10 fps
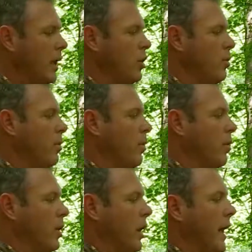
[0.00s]
And you
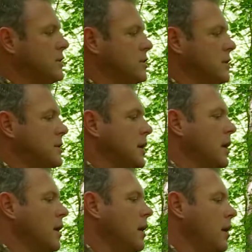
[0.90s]
latch this
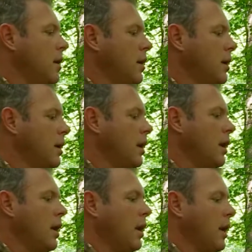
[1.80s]
in
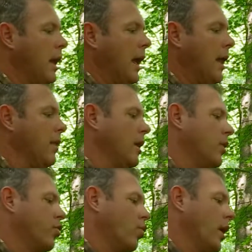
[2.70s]
and then
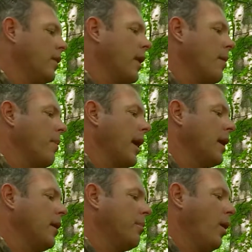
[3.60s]
thread that back
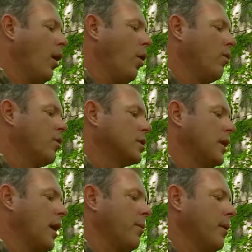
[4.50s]
up over
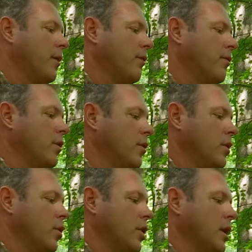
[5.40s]
top of
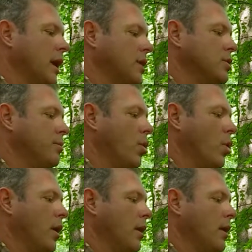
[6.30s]
your connection
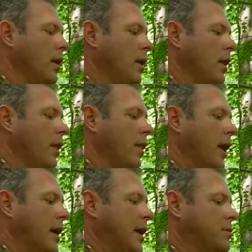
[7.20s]
point.
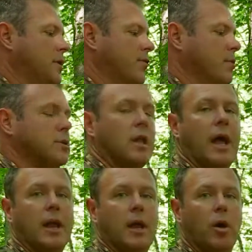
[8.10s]
That keeps it from
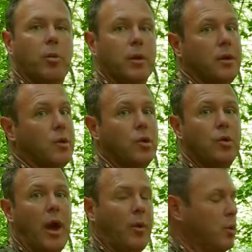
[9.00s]
sliding open. You do
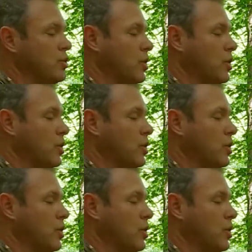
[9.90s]
not want your